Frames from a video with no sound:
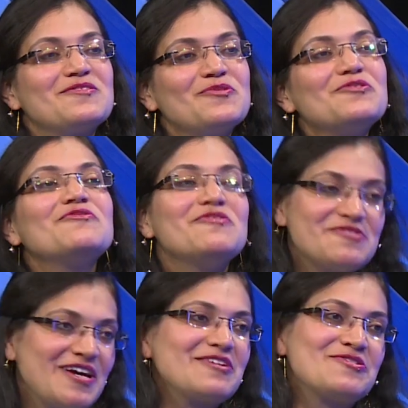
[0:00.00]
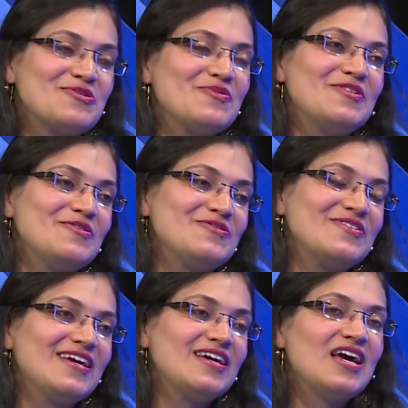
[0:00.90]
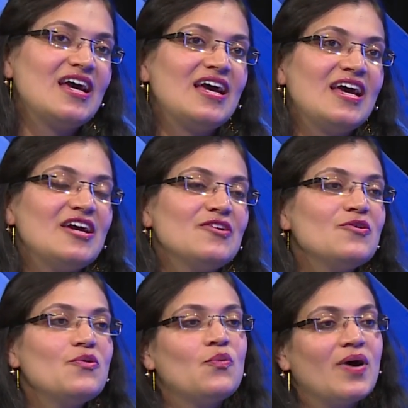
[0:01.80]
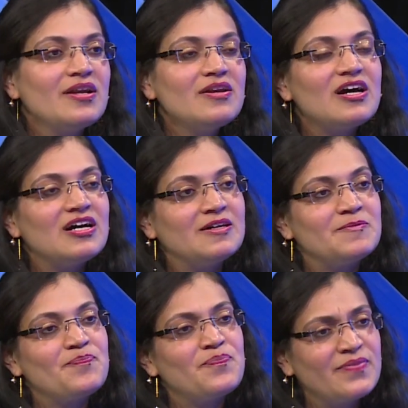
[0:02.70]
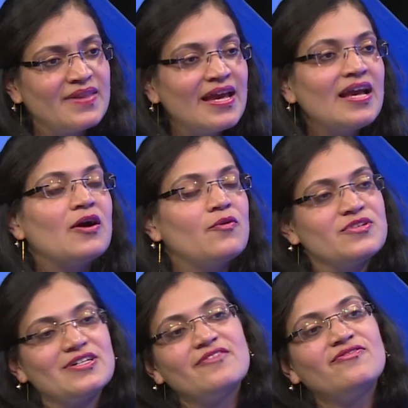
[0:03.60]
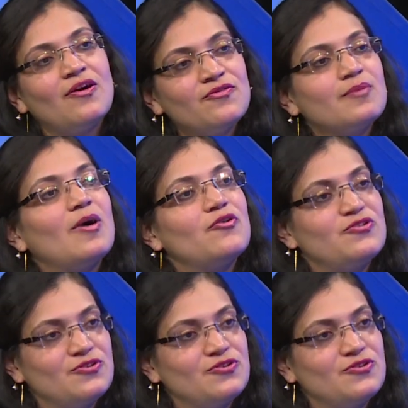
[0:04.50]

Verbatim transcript: beautiful chat show with you today. You know, one uh, thing which I found about